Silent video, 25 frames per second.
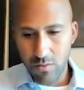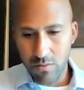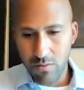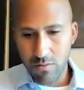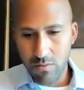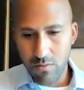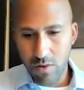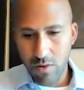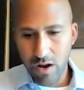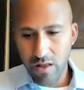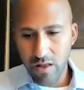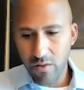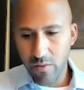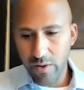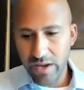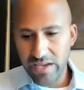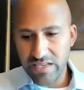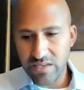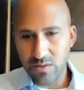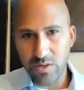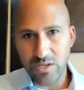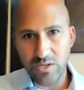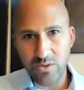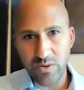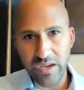one of the
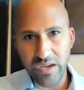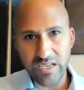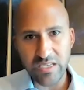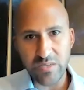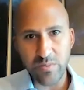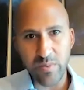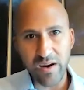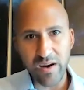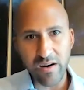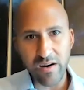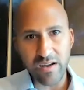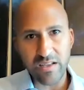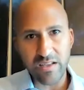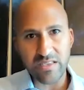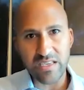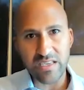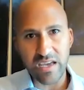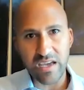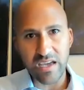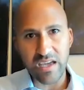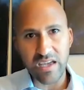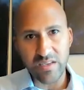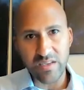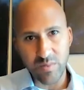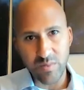ways in which we experience
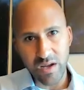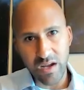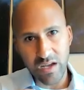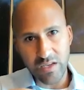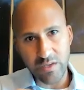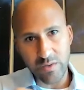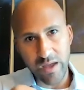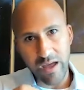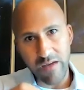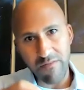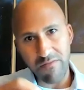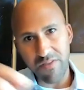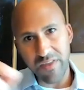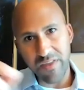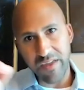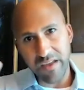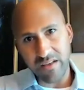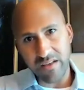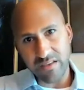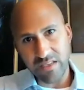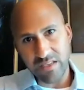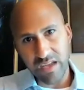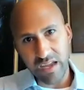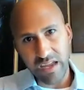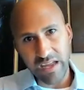it is because we have
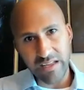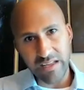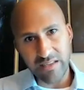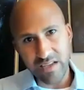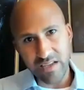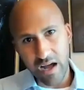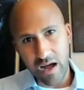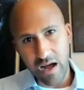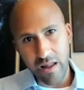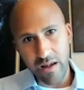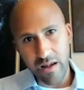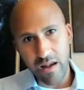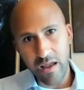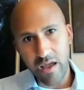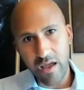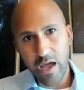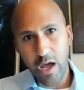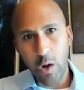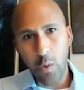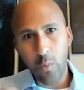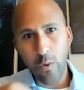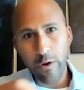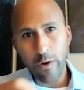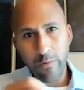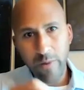things to get done.
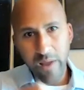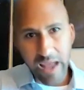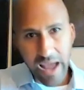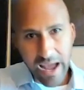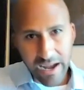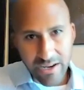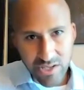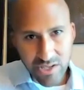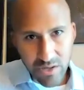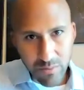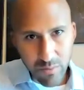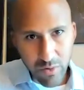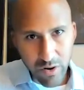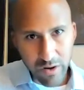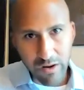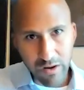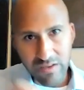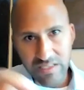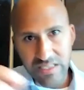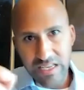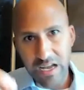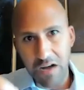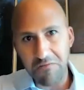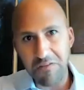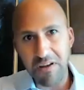When we actually put
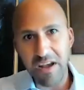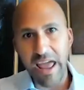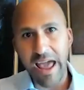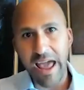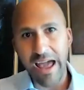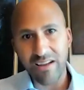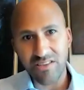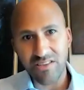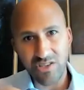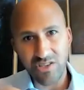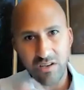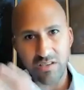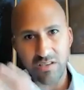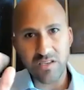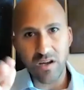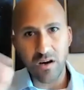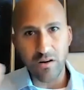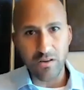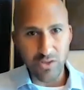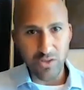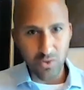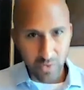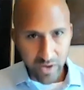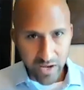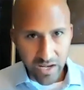ourselves in action and
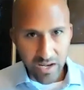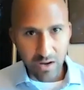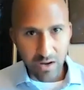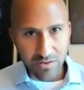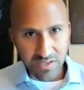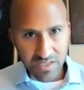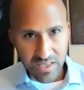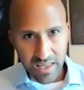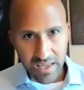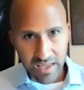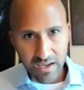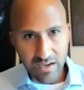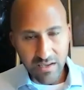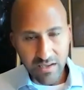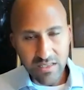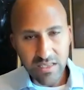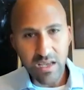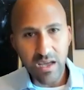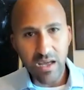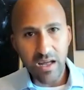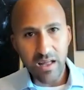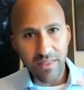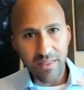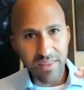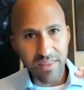start doing those things,
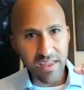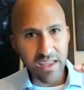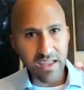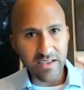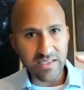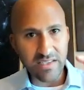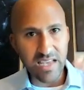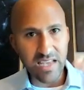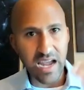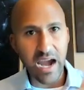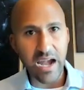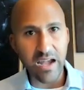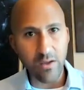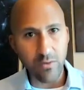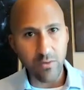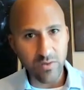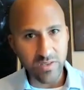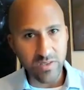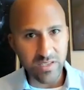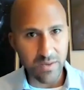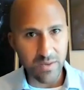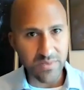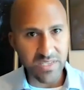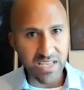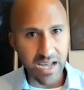the anxiety will
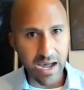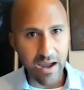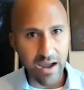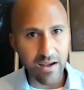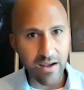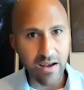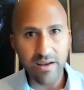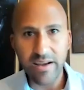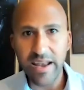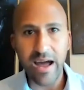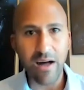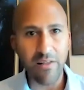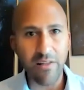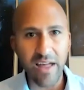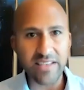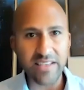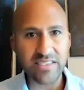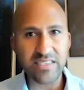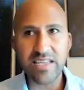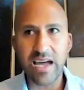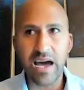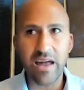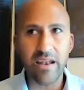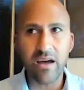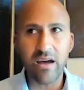subside. Now,
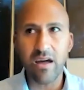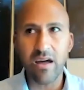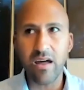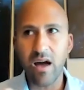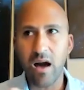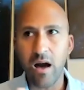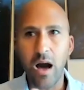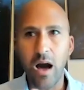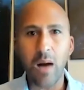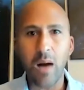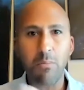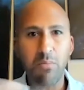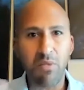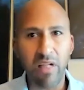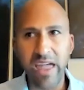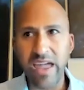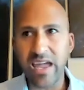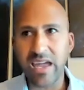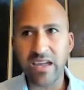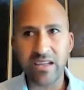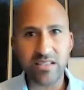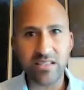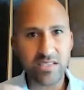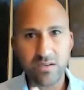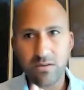that's not a
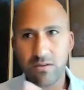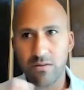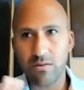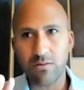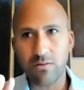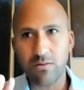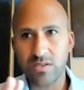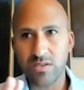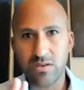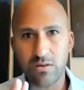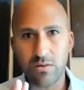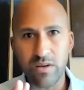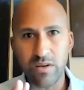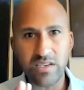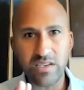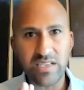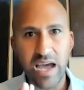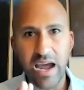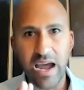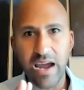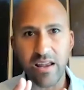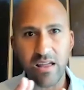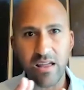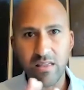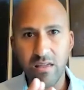blanket to
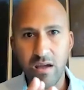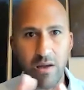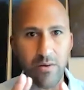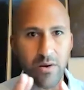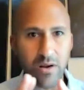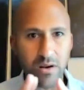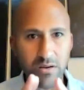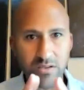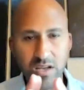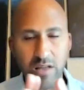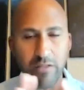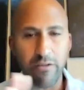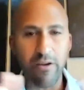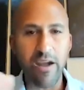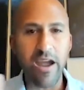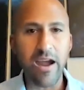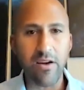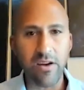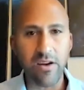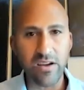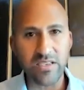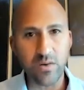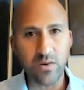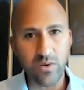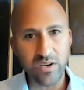anxiety. I mean, there's other
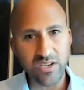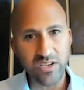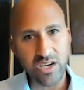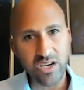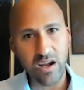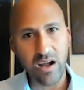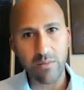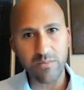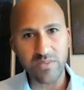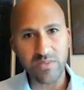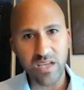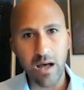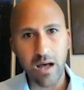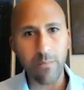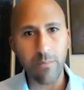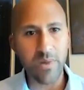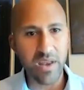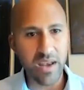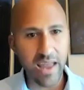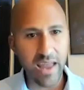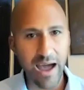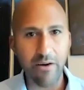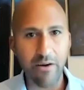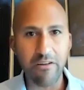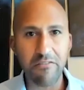areas in which it comes up
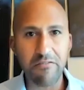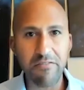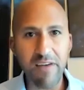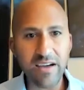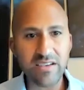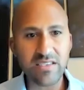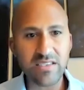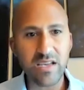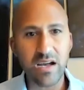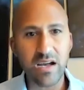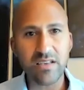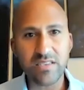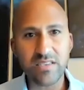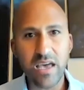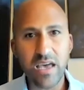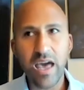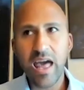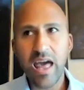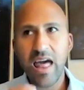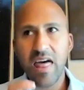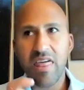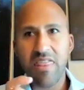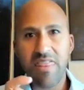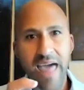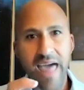and how it affects us.
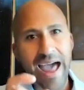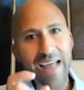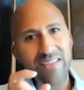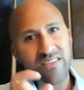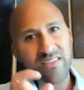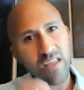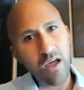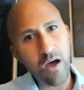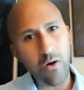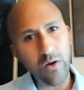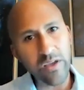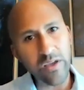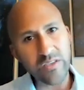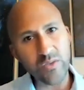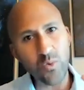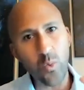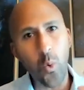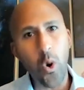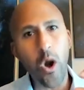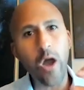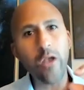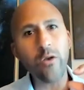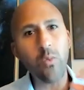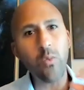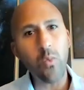That, though, is
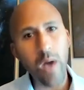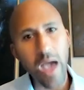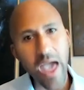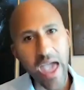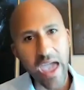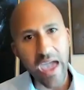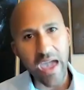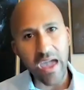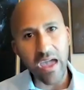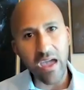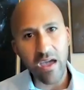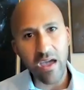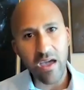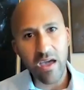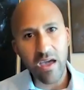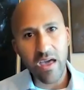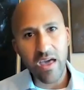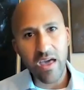one way